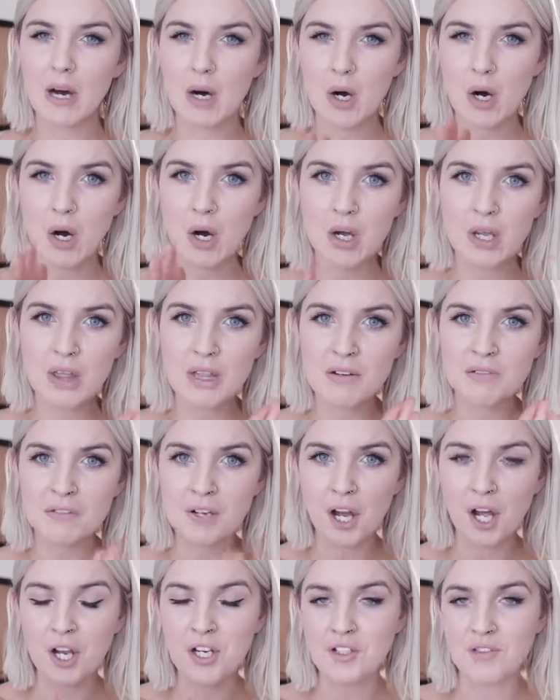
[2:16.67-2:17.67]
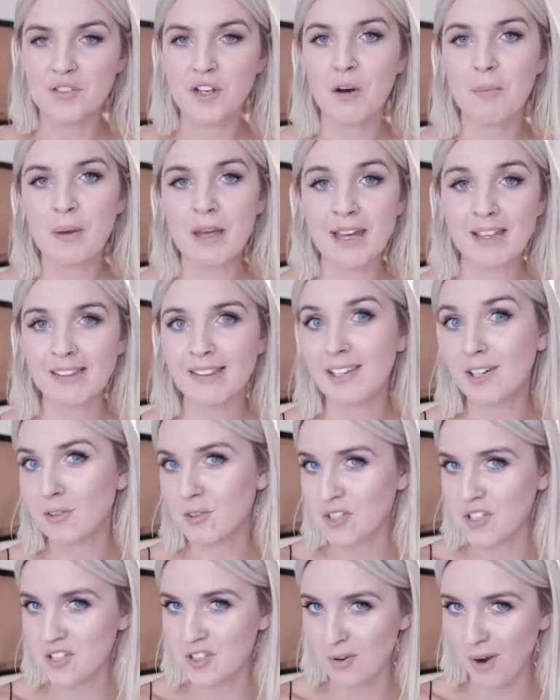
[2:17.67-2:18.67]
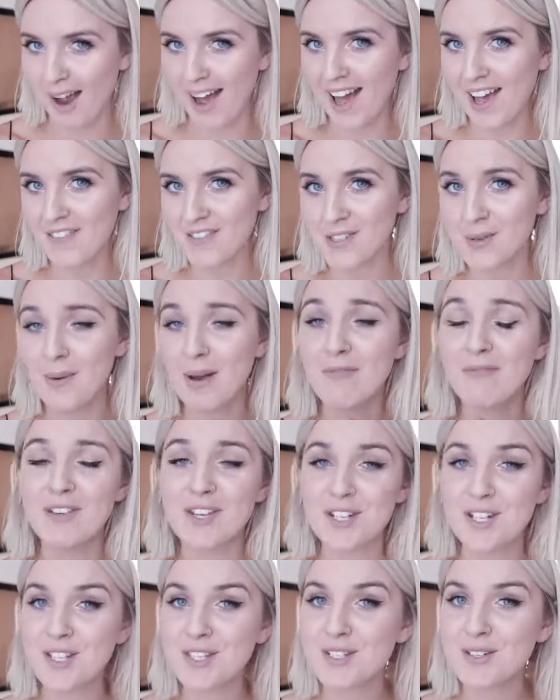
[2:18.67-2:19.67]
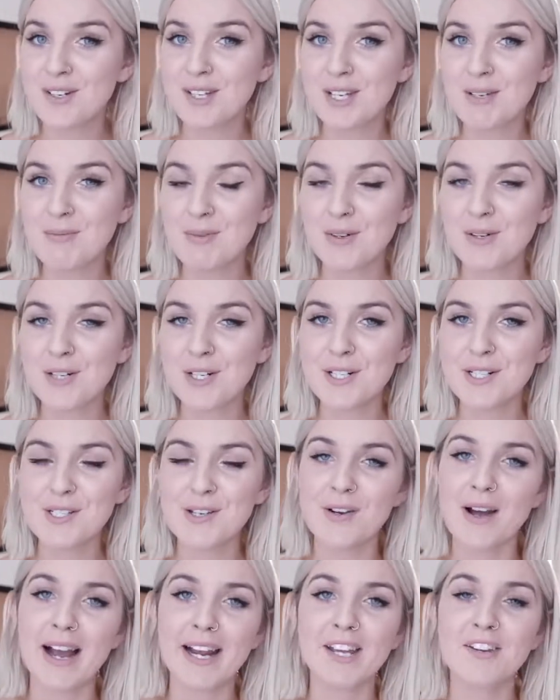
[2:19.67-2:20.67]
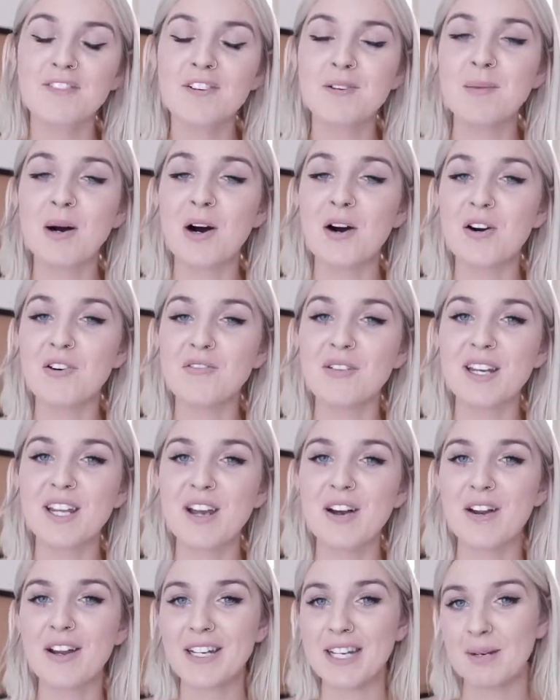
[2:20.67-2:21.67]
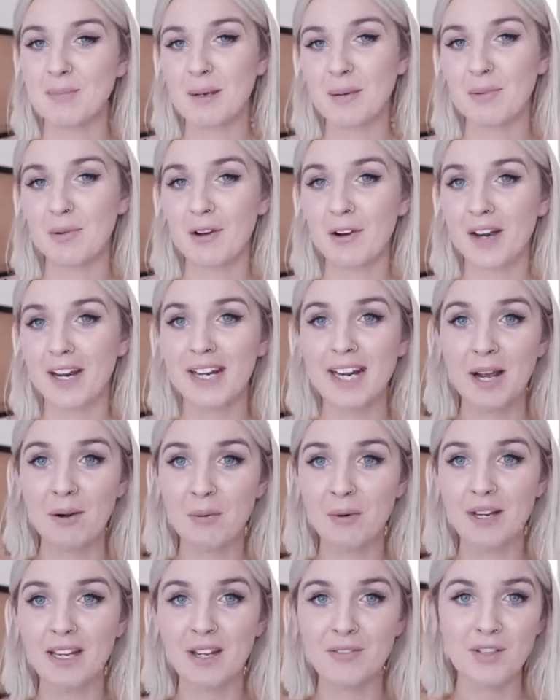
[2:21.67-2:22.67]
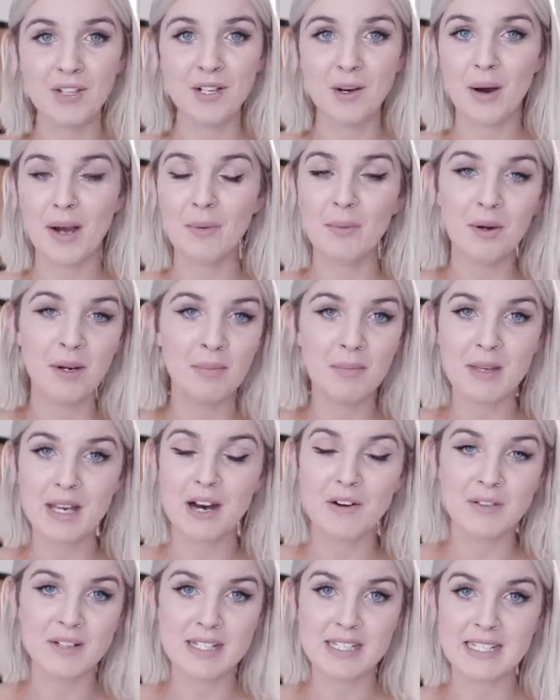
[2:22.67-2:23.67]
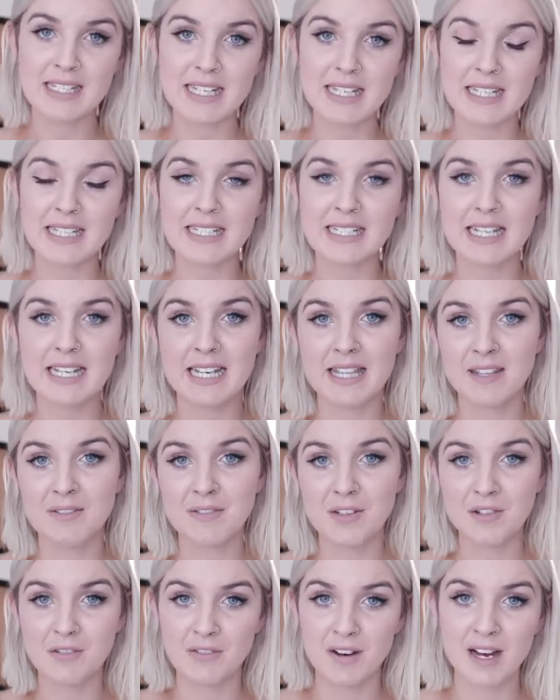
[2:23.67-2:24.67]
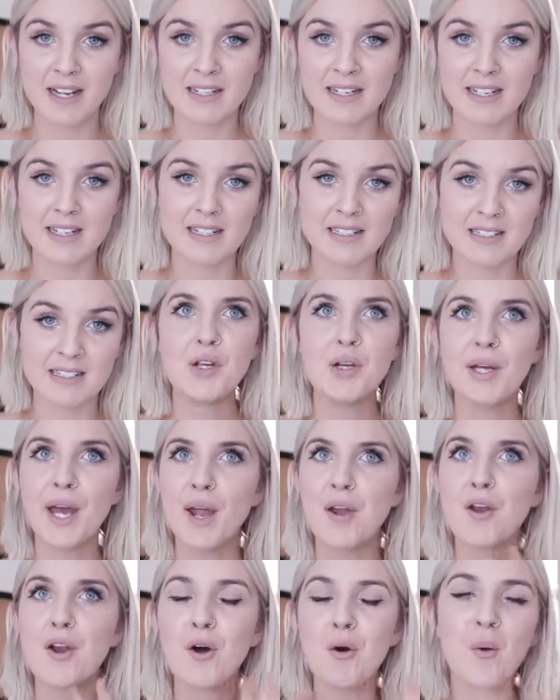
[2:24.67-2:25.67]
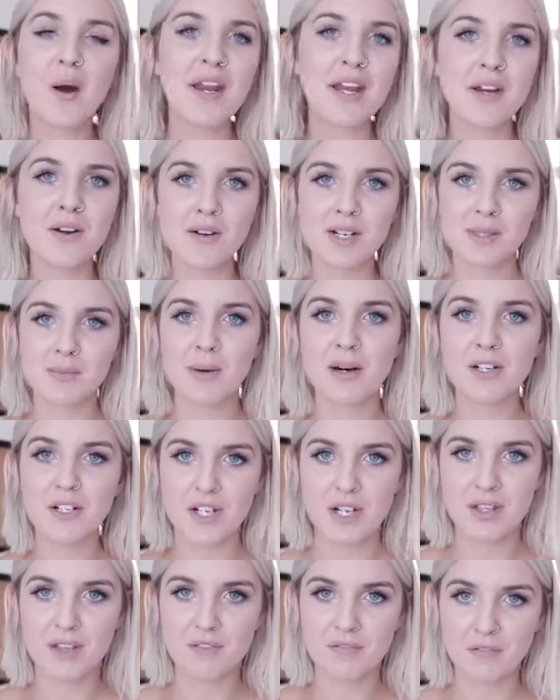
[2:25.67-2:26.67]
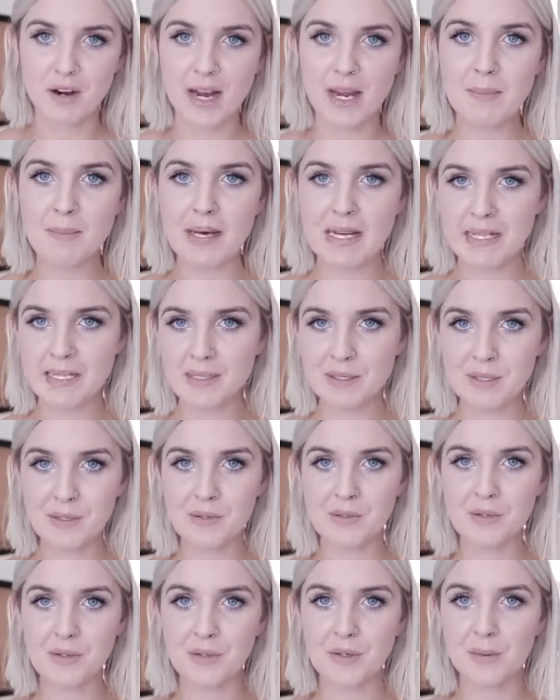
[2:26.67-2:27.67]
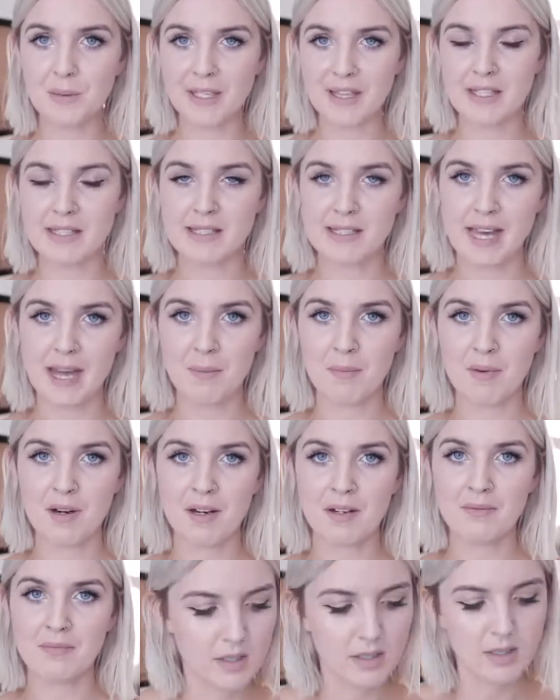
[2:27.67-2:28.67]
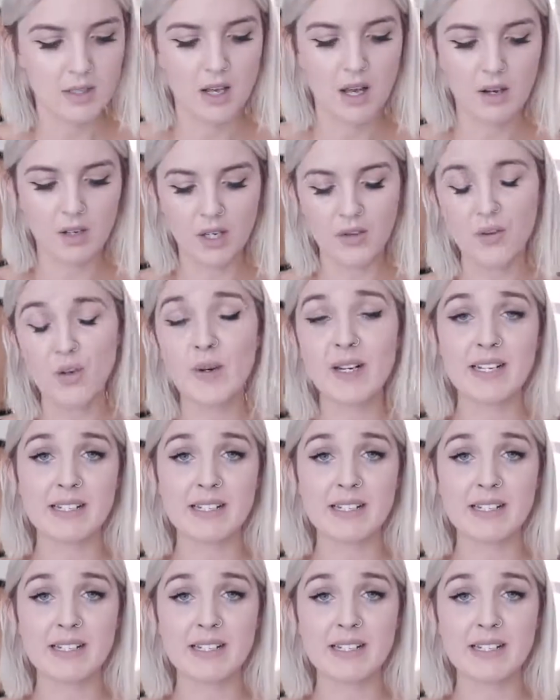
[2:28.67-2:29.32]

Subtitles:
on the verge of not being legal to drive, so my vision's really poor, so I could film a whole video and it'd be blurry and I wouldn't even know. I wouldn't be able to see it in the viewfinder. You get nowhere near as much in the frame as you do with this camera. I'll give you an